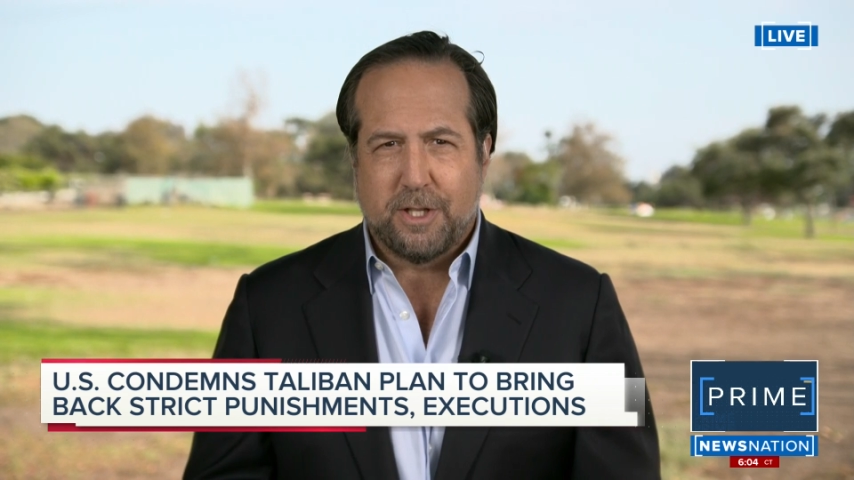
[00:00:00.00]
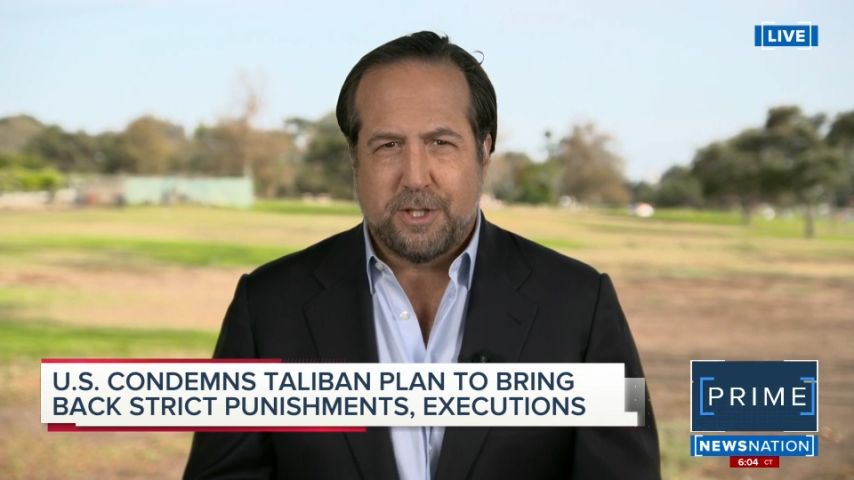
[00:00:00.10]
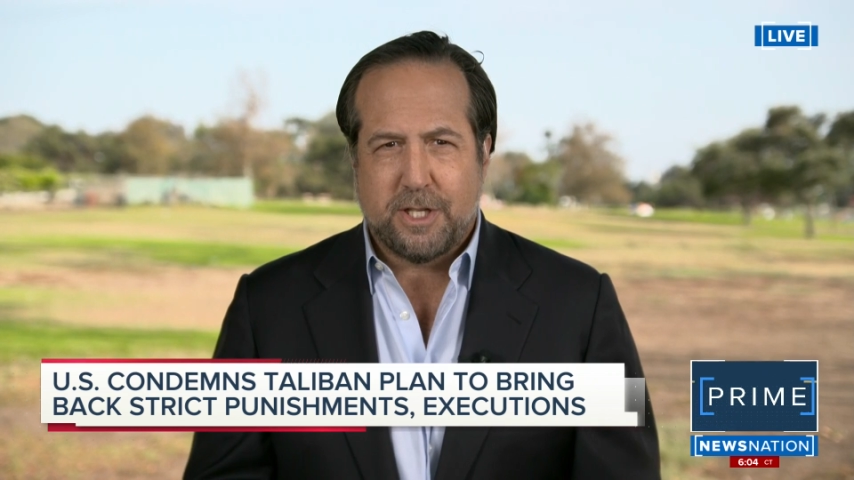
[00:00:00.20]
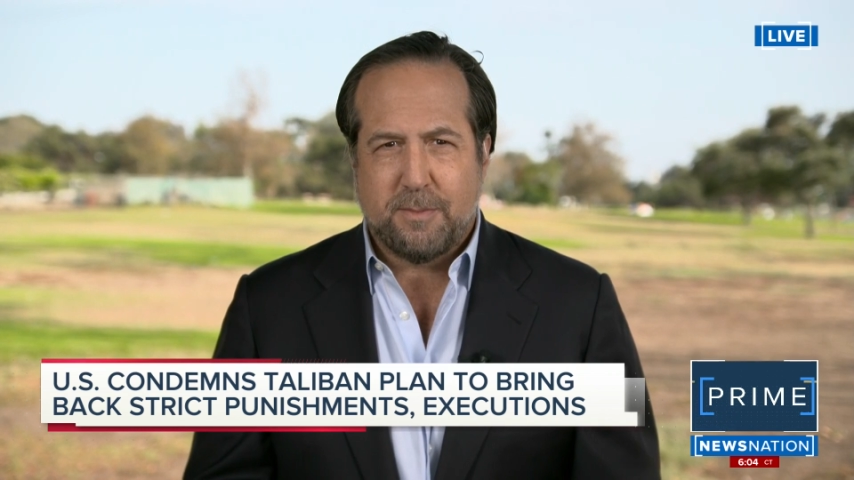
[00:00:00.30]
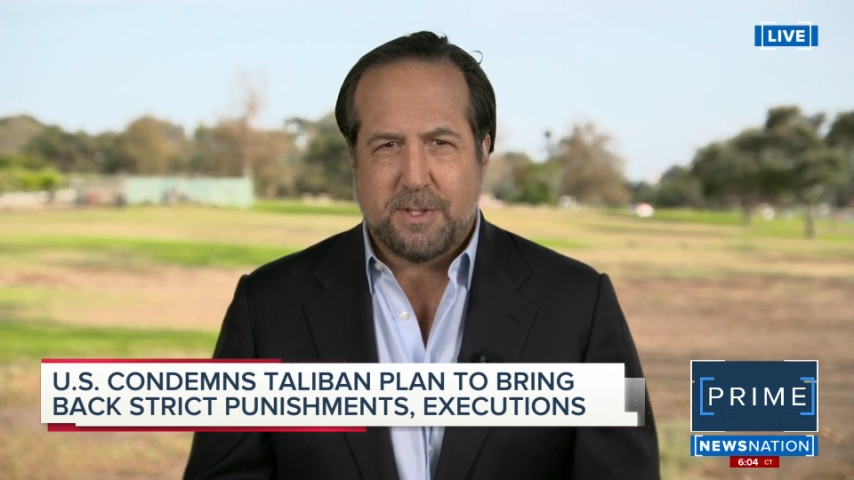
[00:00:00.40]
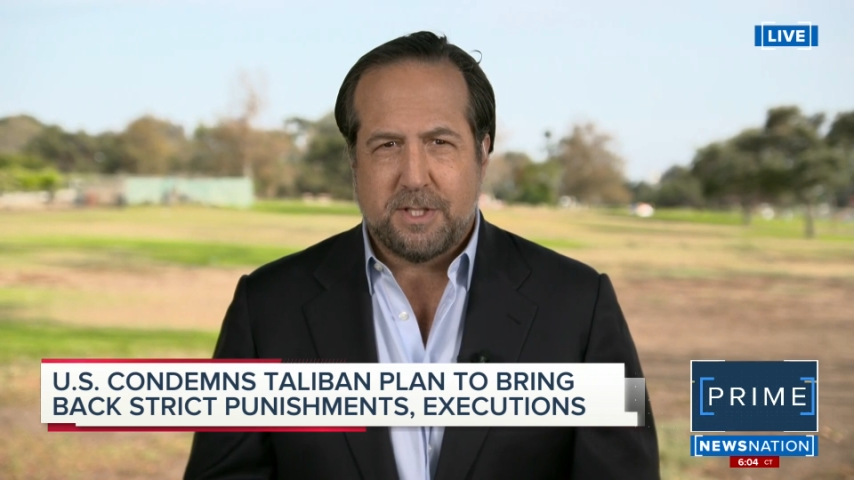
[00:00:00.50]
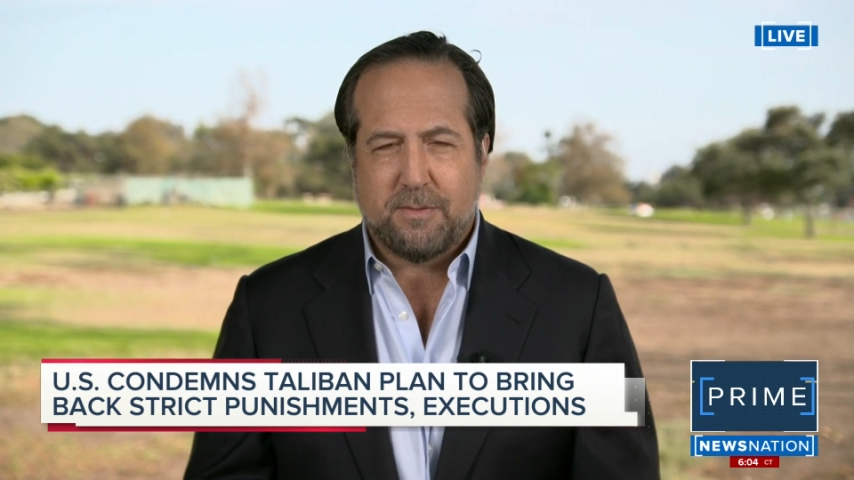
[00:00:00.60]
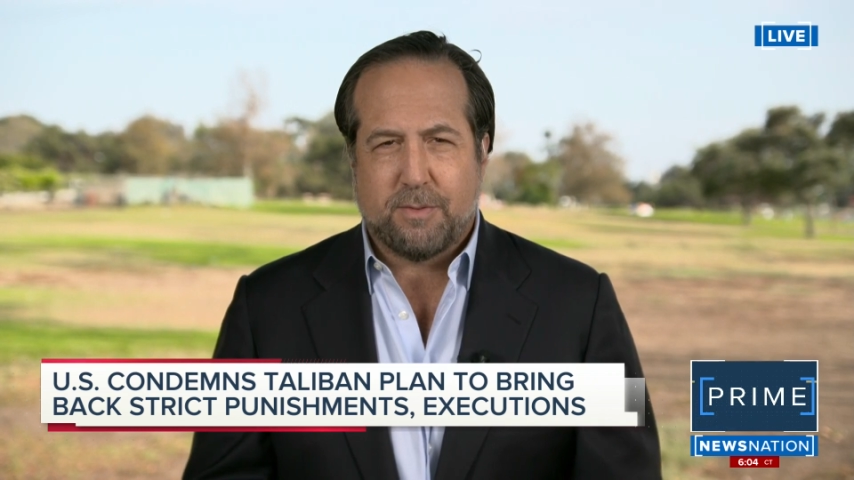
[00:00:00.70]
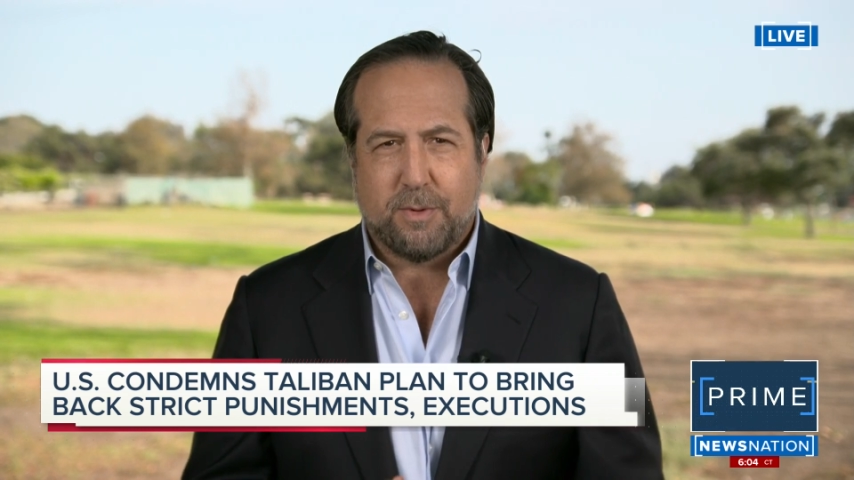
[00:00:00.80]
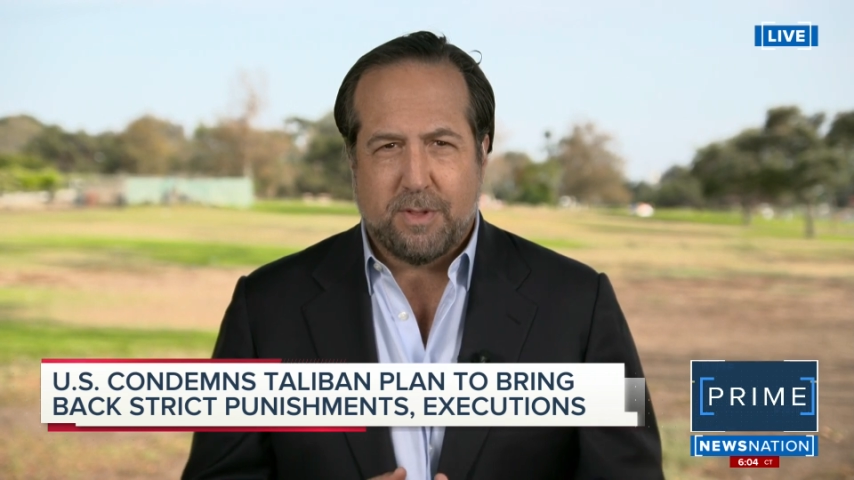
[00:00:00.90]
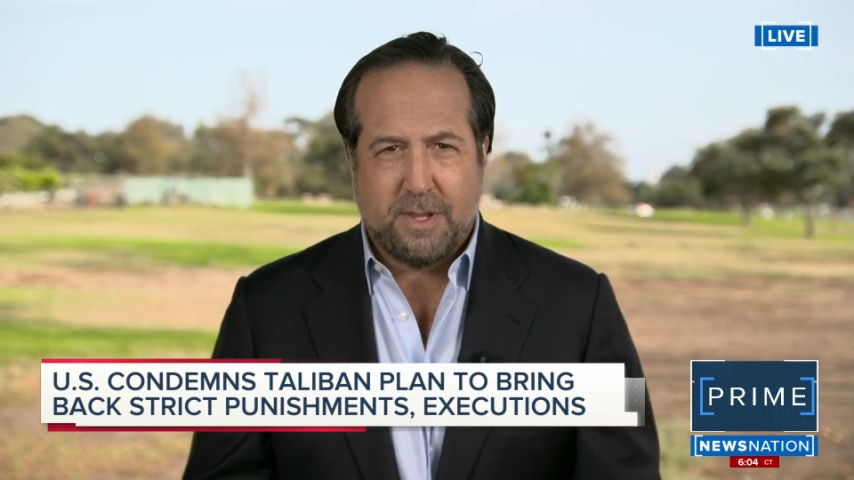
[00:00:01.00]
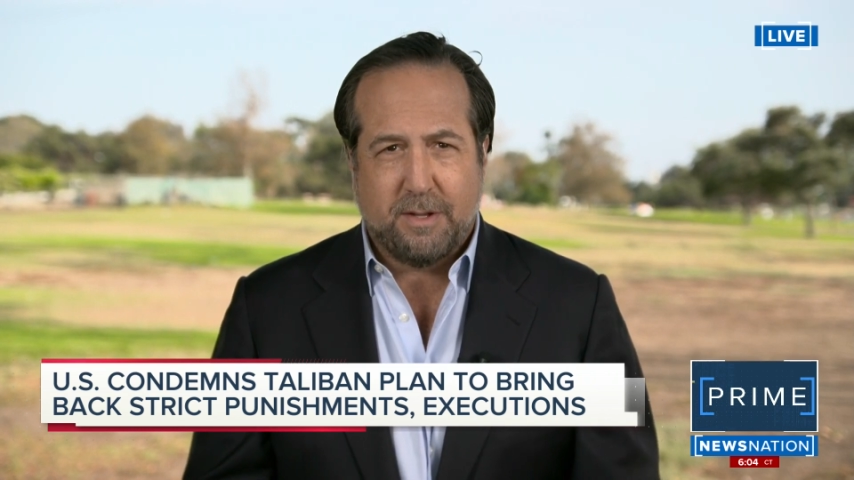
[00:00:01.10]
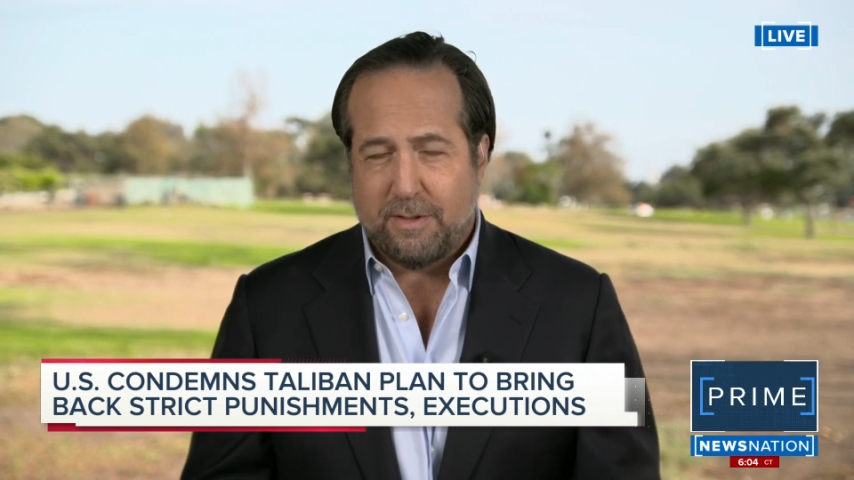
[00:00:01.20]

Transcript: legitimacy for the,